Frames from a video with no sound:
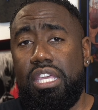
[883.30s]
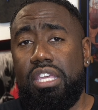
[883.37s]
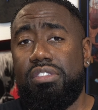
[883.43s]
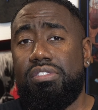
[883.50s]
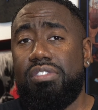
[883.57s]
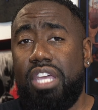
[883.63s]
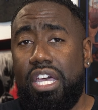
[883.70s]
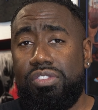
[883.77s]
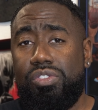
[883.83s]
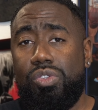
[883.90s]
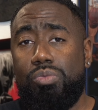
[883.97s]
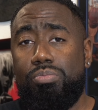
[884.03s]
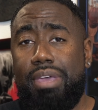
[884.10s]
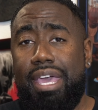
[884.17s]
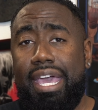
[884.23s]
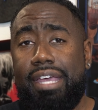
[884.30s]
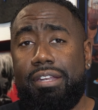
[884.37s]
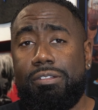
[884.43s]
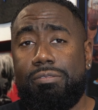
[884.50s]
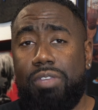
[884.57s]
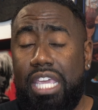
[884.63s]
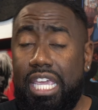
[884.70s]
is not too
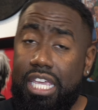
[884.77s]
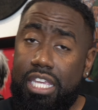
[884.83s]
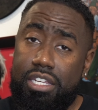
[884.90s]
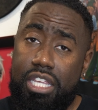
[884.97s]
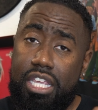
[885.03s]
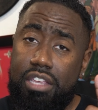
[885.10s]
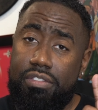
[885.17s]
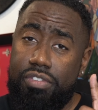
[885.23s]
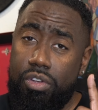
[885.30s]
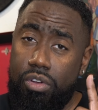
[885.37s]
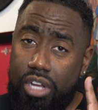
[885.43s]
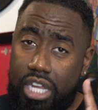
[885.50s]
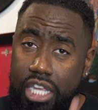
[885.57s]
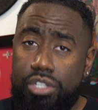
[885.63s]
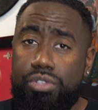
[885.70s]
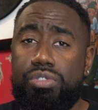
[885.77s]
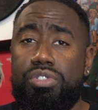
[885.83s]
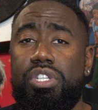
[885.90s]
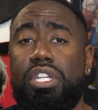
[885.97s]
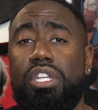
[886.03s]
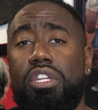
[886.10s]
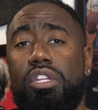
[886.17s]
bad. And if you're
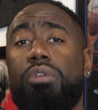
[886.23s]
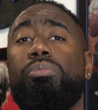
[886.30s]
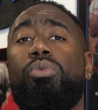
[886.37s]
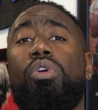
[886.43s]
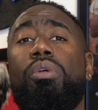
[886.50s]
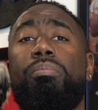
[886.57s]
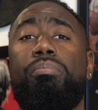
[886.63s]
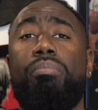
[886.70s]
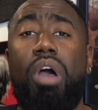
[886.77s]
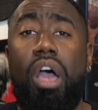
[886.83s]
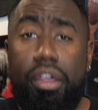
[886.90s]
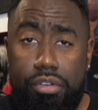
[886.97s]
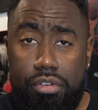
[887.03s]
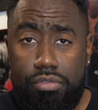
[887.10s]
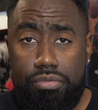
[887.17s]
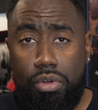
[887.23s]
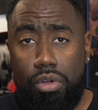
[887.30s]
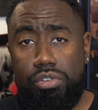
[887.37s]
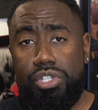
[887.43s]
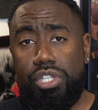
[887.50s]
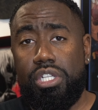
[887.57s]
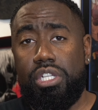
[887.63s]
interested in a more modern
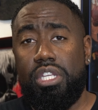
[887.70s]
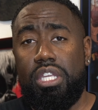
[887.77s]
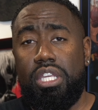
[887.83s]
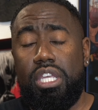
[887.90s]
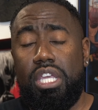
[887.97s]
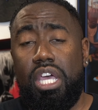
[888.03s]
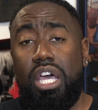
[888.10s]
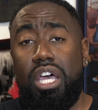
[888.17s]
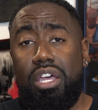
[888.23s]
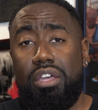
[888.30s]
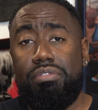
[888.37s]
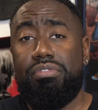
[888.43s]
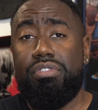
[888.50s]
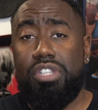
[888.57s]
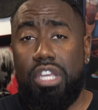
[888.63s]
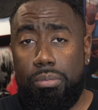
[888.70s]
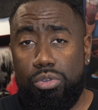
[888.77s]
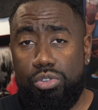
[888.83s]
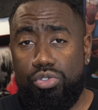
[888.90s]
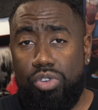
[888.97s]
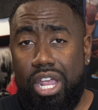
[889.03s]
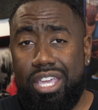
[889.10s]
version of
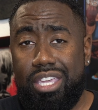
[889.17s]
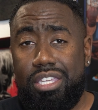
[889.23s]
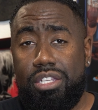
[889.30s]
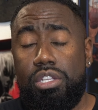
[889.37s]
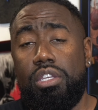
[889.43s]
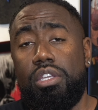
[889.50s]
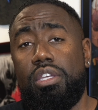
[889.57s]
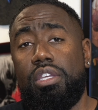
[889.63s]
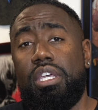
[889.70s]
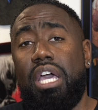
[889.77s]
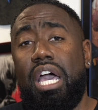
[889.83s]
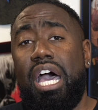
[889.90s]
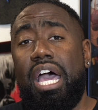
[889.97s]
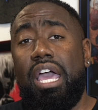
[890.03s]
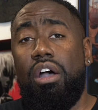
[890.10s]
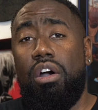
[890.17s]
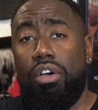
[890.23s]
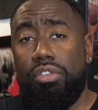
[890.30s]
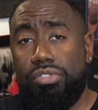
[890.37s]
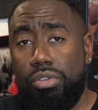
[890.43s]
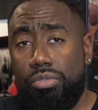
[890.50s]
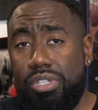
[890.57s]
Double Dragon, I
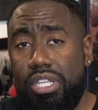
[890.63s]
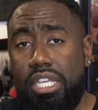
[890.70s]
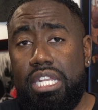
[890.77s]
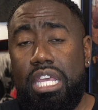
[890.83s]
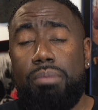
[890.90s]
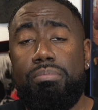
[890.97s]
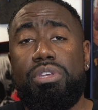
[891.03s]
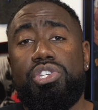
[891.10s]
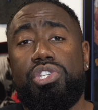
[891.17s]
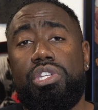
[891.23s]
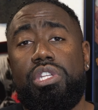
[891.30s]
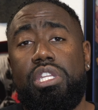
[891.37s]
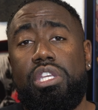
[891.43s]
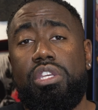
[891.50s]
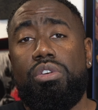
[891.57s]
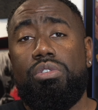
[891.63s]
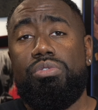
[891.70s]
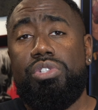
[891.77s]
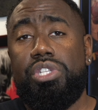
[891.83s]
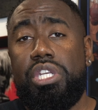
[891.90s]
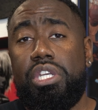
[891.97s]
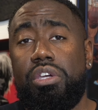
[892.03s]
also did a Mission Neo
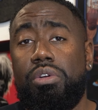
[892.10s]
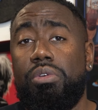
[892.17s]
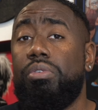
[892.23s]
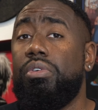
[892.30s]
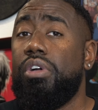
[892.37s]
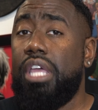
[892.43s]
Geo